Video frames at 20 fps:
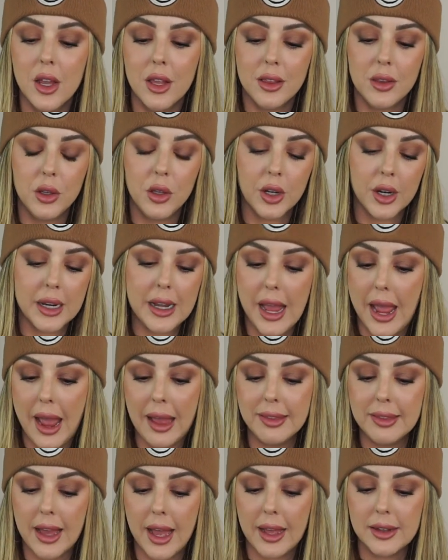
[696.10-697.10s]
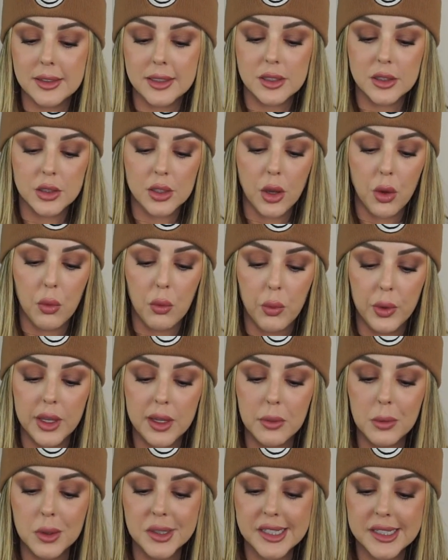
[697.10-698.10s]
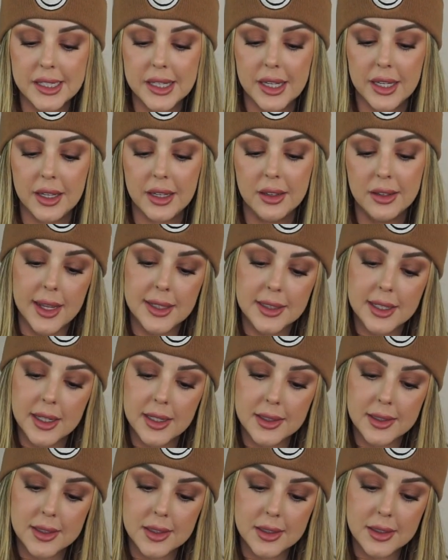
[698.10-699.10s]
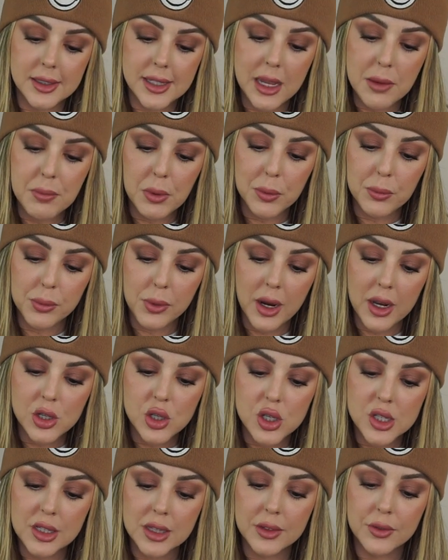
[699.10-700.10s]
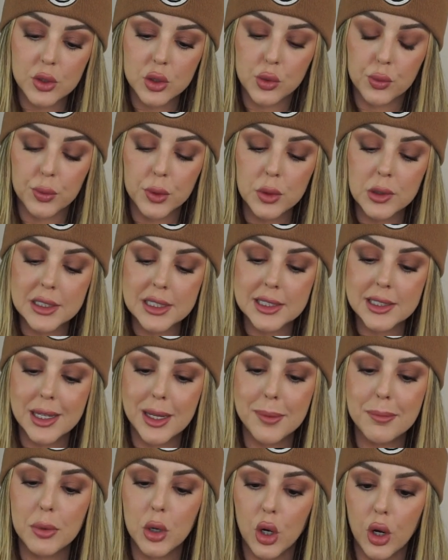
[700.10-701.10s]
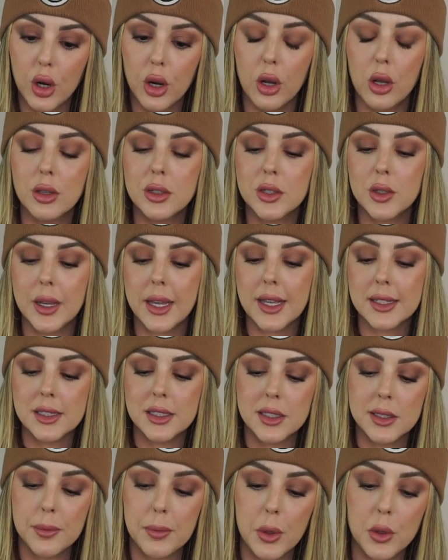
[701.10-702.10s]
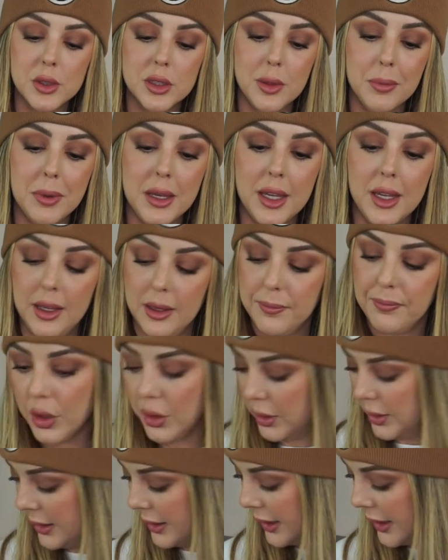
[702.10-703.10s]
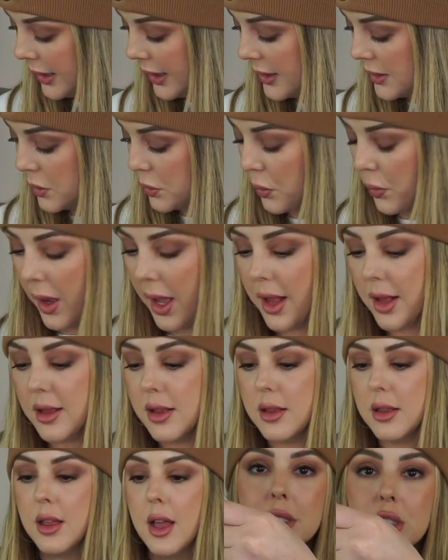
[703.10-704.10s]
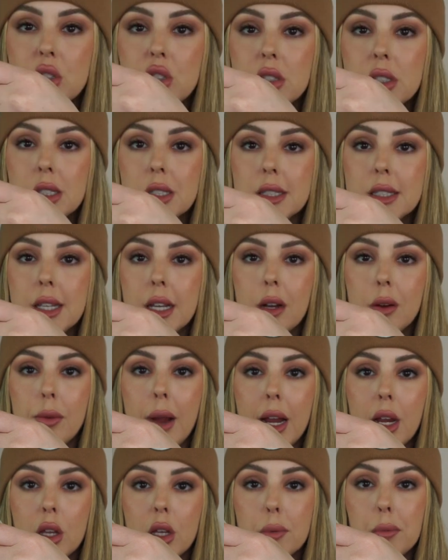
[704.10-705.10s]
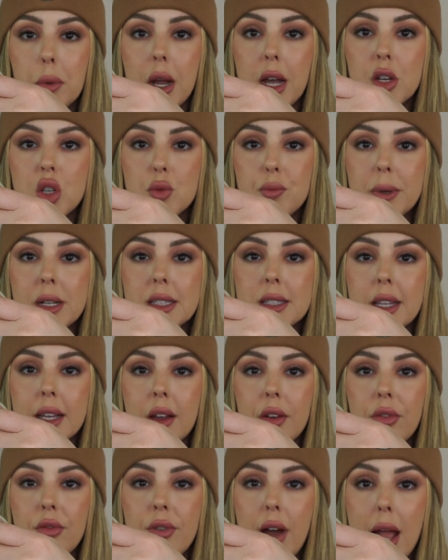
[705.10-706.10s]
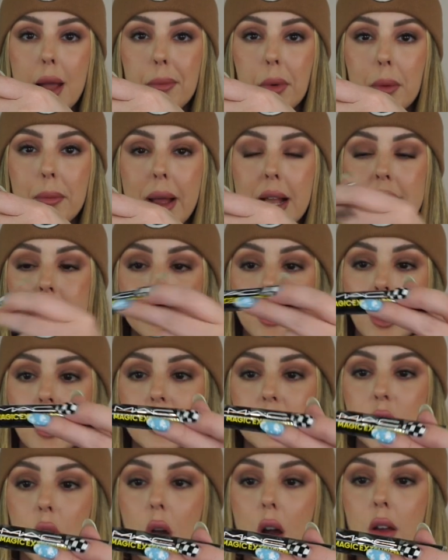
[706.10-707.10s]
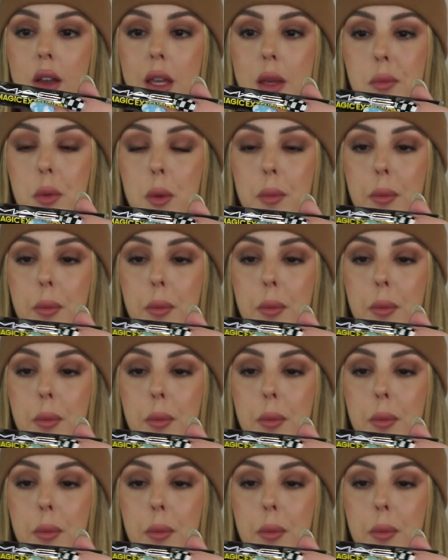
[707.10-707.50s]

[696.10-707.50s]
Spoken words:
you're gonna add that. So we will see. It says tapered brush delivers root to tip curl. So I guess it's supposed to be curling as well. This just looks like a regular brush, but it's like a fiber mascara. So I'll keep you